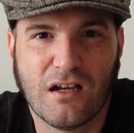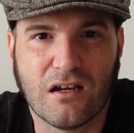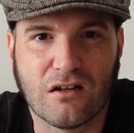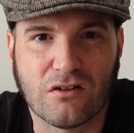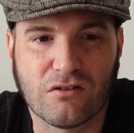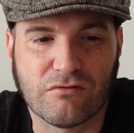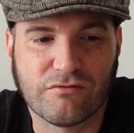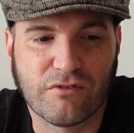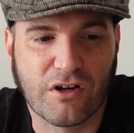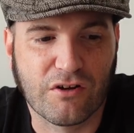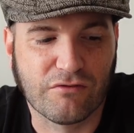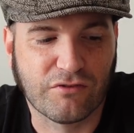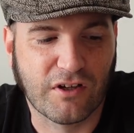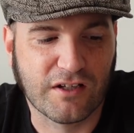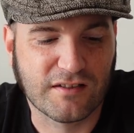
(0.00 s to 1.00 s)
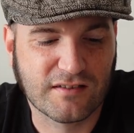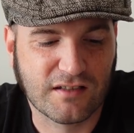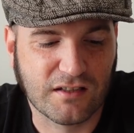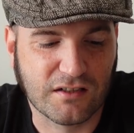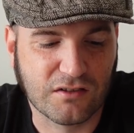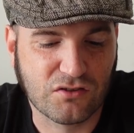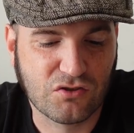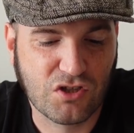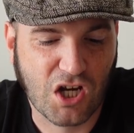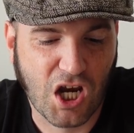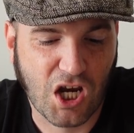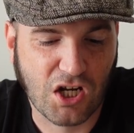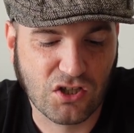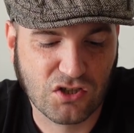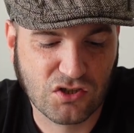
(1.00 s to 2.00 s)
air flights getting
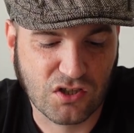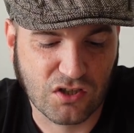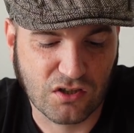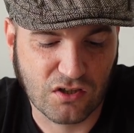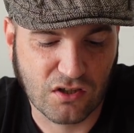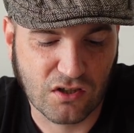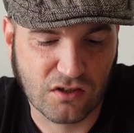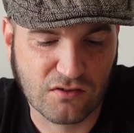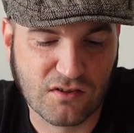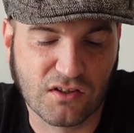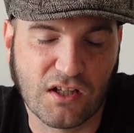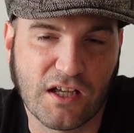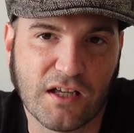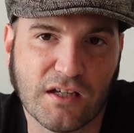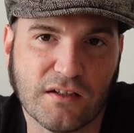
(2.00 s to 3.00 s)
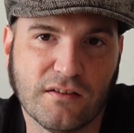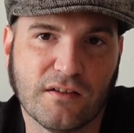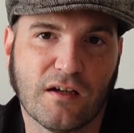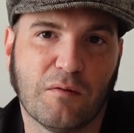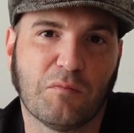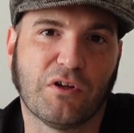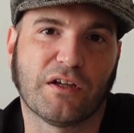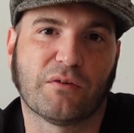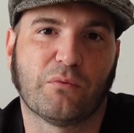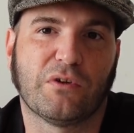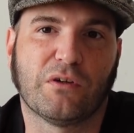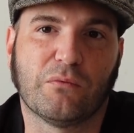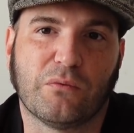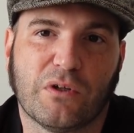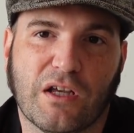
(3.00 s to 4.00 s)
changed and delayed, I'm like,
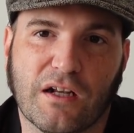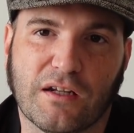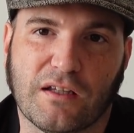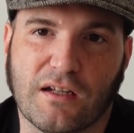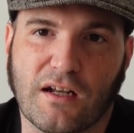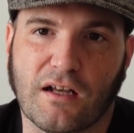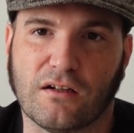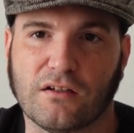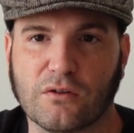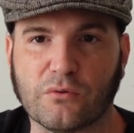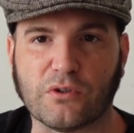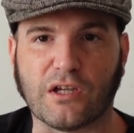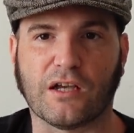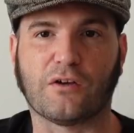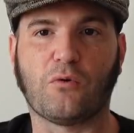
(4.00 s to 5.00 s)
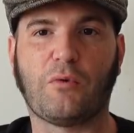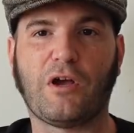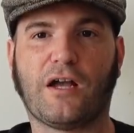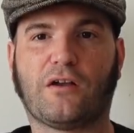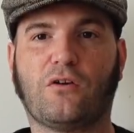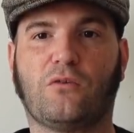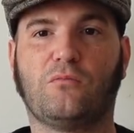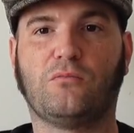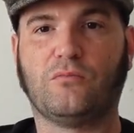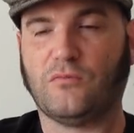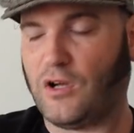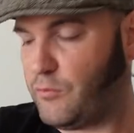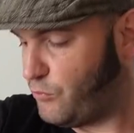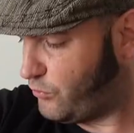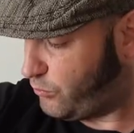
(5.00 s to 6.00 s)
we got to get out of here. We got to go back home.
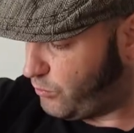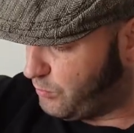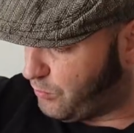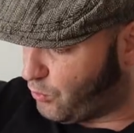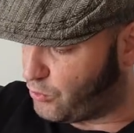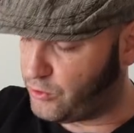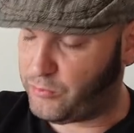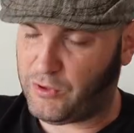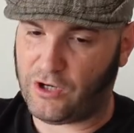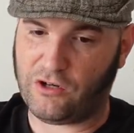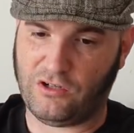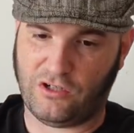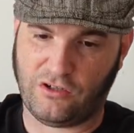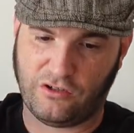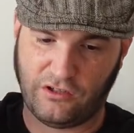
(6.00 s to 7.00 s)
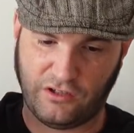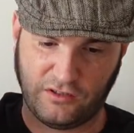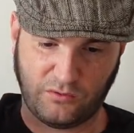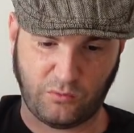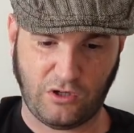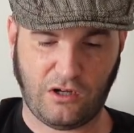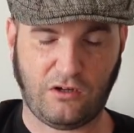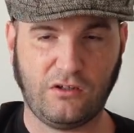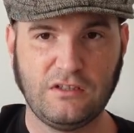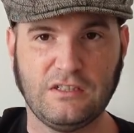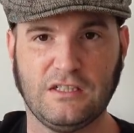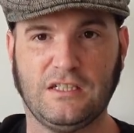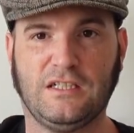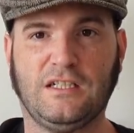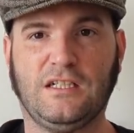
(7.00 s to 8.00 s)
I'm a reporter bear here as well.
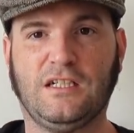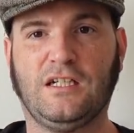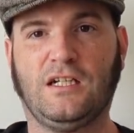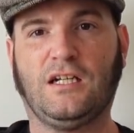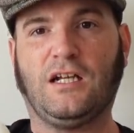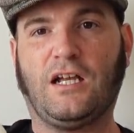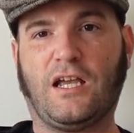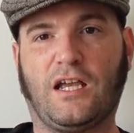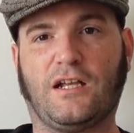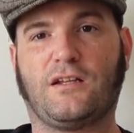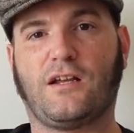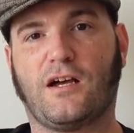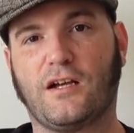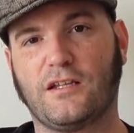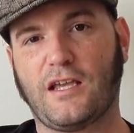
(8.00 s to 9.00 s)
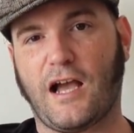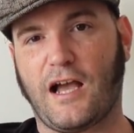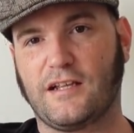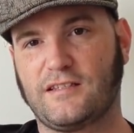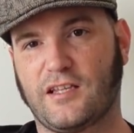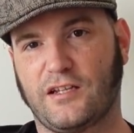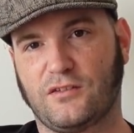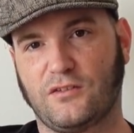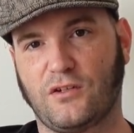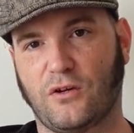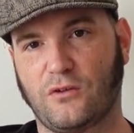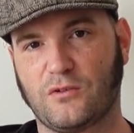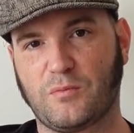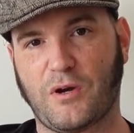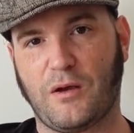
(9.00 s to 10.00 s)
And I said,
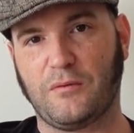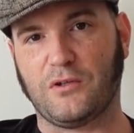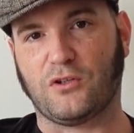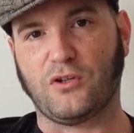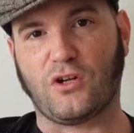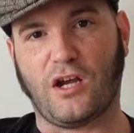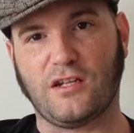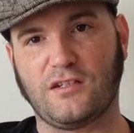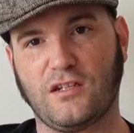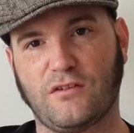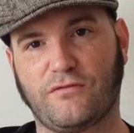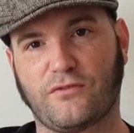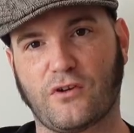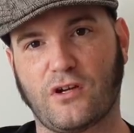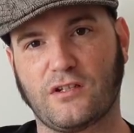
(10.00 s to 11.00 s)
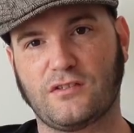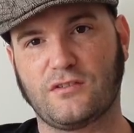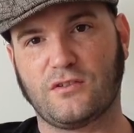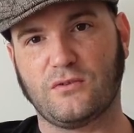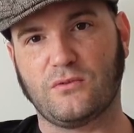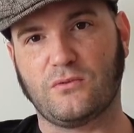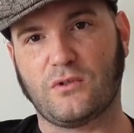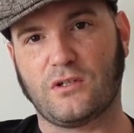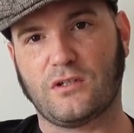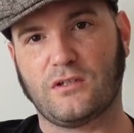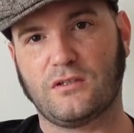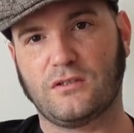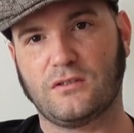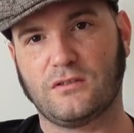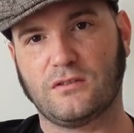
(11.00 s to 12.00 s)
it's probably a good idea for us to
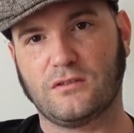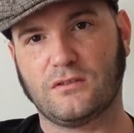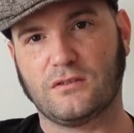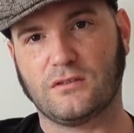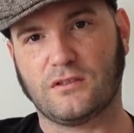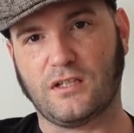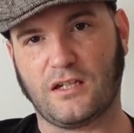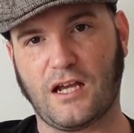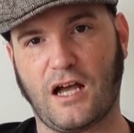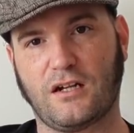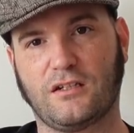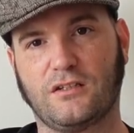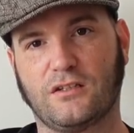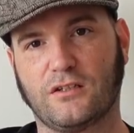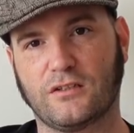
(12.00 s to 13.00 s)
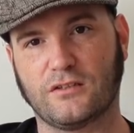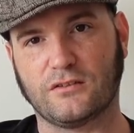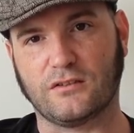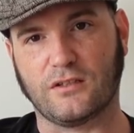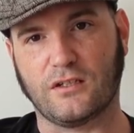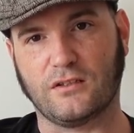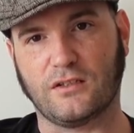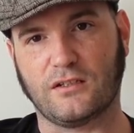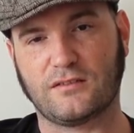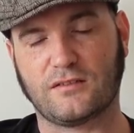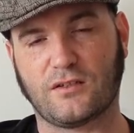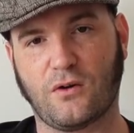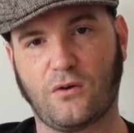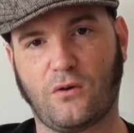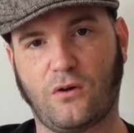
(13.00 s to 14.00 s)
get out of here and let's
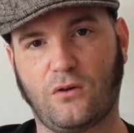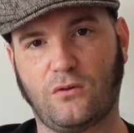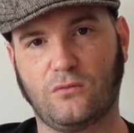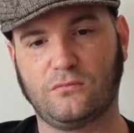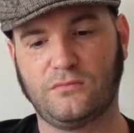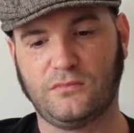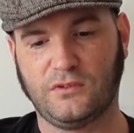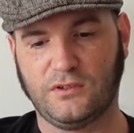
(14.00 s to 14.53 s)
go home.